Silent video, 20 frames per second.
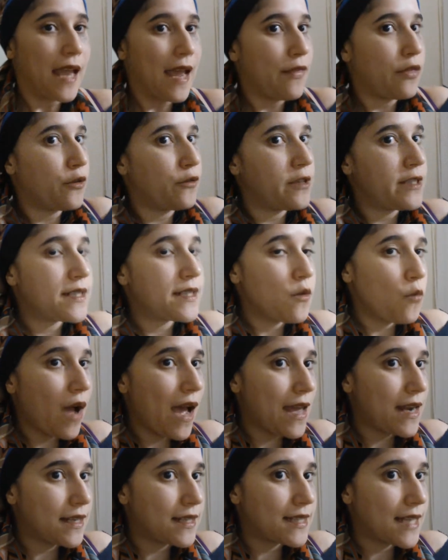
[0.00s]
And the reason
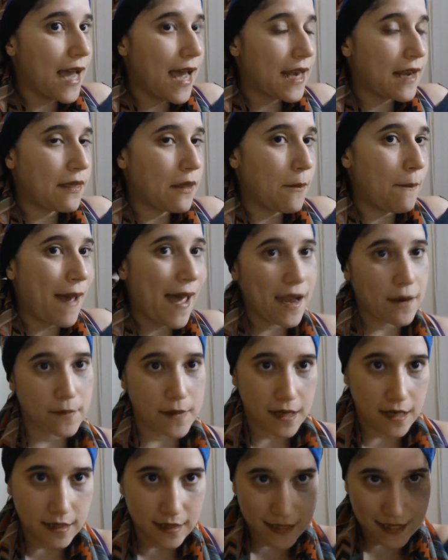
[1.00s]
why I didn't tie it in the back,
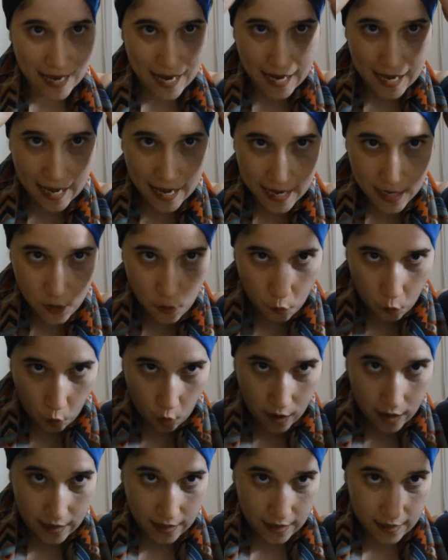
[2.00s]
because I kind of
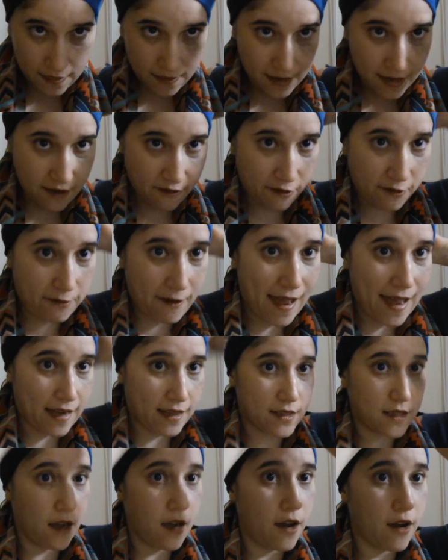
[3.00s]
want the
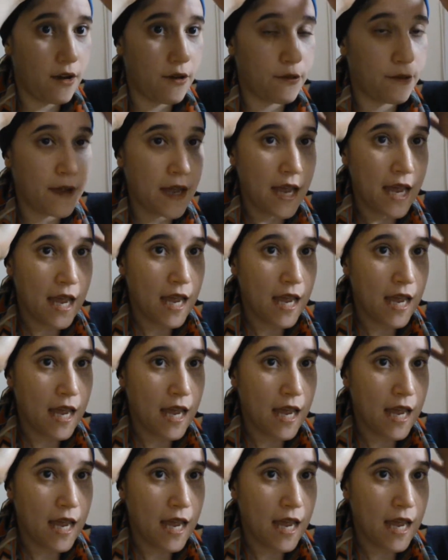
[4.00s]
effect of,